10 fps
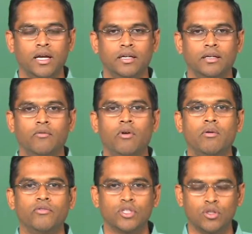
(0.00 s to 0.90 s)
in the form
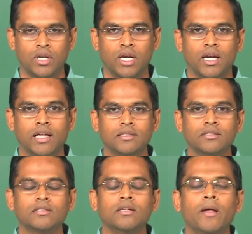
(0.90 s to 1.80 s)
of tutorial
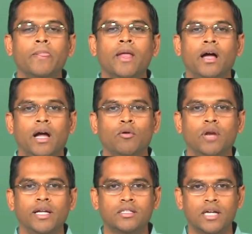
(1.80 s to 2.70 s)
classes. I would
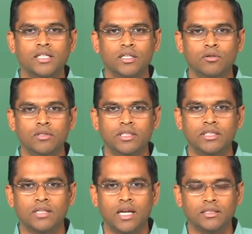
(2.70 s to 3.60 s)
like to continue in
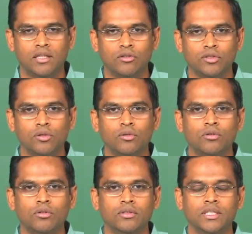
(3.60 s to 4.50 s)
this class also
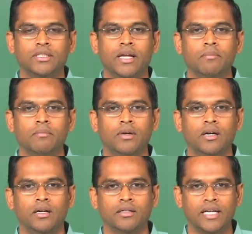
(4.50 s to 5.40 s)
the same
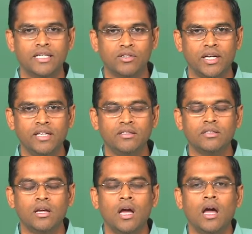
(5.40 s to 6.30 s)
case
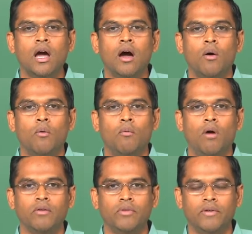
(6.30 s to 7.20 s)
studies.
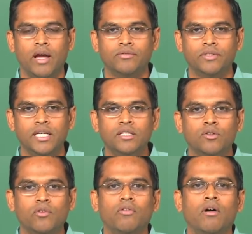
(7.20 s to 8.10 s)
What we have seen
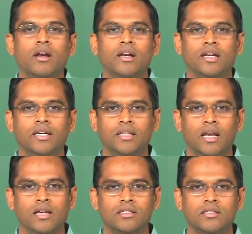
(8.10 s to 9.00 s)
so far in the
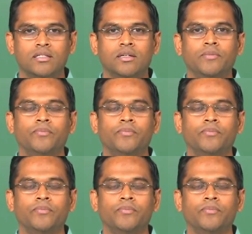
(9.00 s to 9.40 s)
last